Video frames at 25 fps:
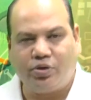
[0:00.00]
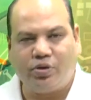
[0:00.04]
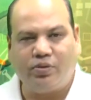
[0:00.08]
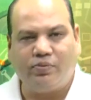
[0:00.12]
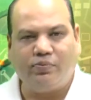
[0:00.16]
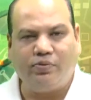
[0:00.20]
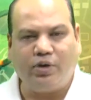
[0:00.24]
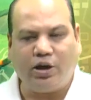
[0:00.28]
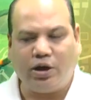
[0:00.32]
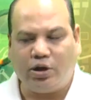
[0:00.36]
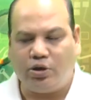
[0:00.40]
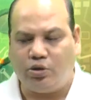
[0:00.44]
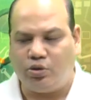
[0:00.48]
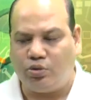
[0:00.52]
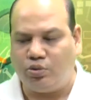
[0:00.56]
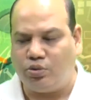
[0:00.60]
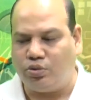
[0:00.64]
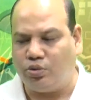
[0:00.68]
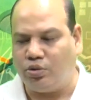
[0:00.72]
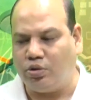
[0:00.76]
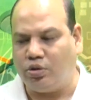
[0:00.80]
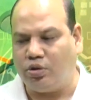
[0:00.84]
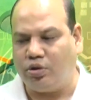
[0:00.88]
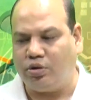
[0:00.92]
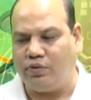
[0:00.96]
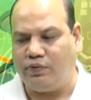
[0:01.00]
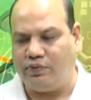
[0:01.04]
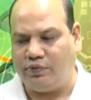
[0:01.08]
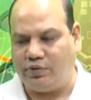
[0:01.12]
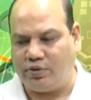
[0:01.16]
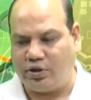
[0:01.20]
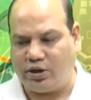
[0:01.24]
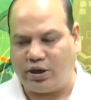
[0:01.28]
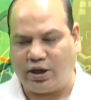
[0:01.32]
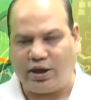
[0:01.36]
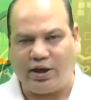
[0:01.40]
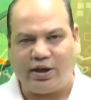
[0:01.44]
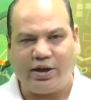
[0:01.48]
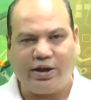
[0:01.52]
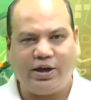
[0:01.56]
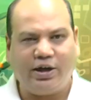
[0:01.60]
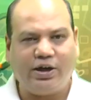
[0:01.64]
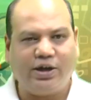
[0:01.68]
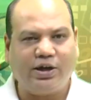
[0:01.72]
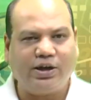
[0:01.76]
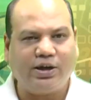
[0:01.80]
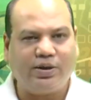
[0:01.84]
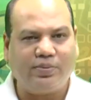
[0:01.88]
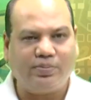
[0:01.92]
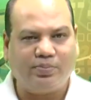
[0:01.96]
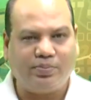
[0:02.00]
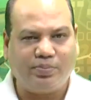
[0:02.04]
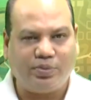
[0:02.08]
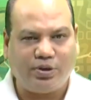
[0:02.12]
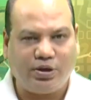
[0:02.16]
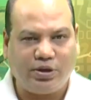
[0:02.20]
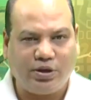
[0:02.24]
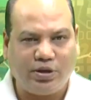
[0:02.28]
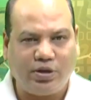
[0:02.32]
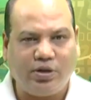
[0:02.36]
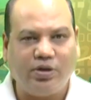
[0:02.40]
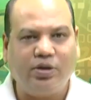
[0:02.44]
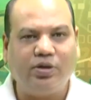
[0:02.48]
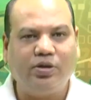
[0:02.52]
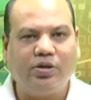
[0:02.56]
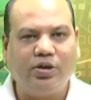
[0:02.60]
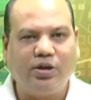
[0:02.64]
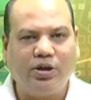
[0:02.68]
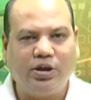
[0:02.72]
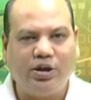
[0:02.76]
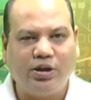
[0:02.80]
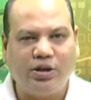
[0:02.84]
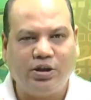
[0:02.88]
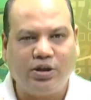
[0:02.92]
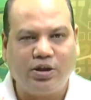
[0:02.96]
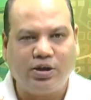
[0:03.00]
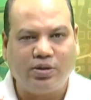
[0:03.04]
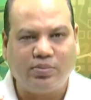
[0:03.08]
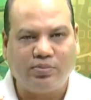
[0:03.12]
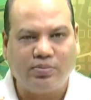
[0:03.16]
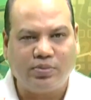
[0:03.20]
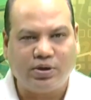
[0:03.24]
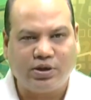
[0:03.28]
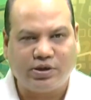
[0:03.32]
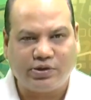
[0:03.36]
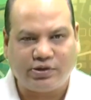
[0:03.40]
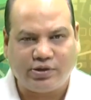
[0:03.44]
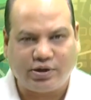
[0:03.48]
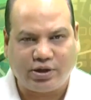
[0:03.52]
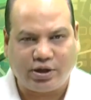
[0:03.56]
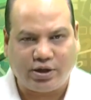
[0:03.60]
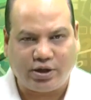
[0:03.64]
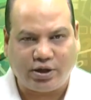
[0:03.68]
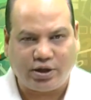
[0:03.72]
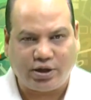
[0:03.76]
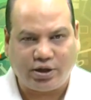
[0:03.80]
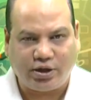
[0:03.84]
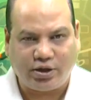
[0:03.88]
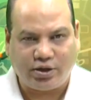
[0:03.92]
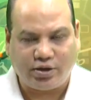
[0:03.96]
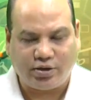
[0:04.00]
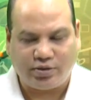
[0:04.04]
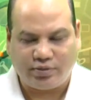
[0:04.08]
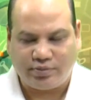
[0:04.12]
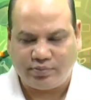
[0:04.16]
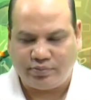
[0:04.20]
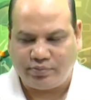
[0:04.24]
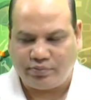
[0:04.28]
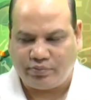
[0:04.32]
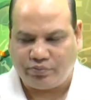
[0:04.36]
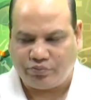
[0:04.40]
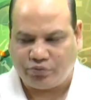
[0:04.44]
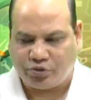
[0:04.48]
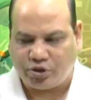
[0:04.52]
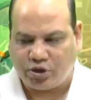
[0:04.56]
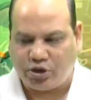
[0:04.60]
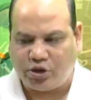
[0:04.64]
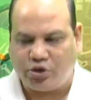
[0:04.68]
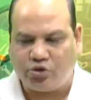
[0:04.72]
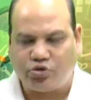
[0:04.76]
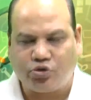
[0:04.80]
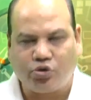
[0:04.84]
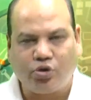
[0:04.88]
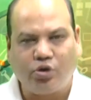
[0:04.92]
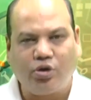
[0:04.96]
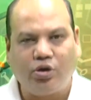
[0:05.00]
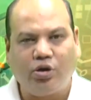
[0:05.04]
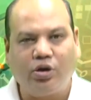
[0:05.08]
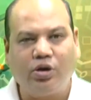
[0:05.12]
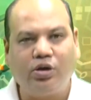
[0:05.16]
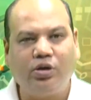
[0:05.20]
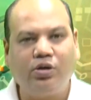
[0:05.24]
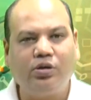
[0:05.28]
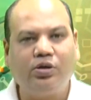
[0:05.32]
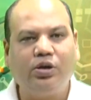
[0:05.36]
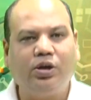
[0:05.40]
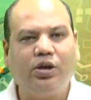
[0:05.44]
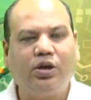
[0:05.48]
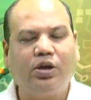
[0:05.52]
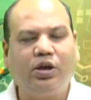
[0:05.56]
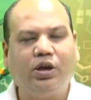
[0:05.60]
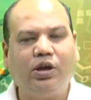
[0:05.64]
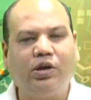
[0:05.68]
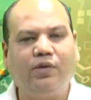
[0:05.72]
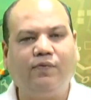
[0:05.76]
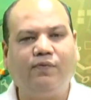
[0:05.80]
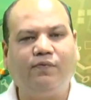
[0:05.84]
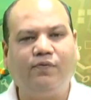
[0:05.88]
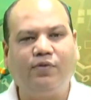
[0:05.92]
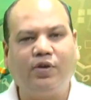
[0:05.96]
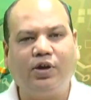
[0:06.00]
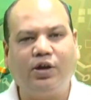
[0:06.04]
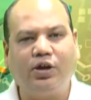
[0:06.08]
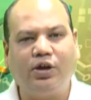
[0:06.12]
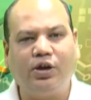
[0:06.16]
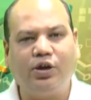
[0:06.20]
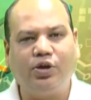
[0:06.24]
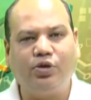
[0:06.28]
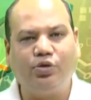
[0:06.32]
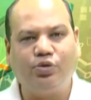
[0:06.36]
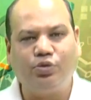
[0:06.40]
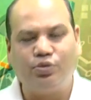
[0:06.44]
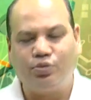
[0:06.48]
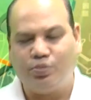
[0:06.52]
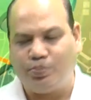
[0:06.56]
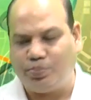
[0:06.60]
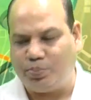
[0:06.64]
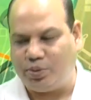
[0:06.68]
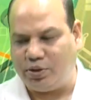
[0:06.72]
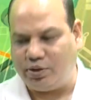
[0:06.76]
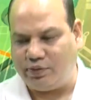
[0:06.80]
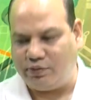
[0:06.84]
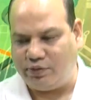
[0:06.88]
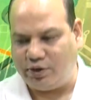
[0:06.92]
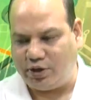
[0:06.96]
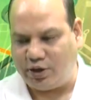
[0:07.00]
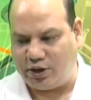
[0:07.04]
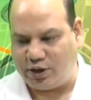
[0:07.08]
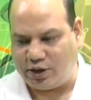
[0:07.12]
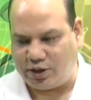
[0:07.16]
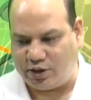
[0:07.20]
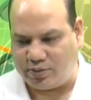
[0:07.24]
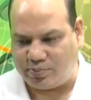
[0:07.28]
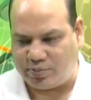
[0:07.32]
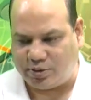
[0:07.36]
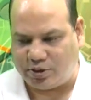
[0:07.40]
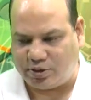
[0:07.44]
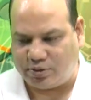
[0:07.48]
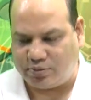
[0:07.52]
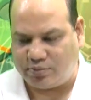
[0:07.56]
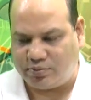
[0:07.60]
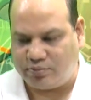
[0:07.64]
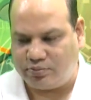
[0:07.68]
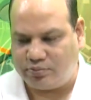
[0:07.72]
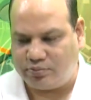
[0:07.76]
Value of target company in the merged entity is called alpha into PVAB.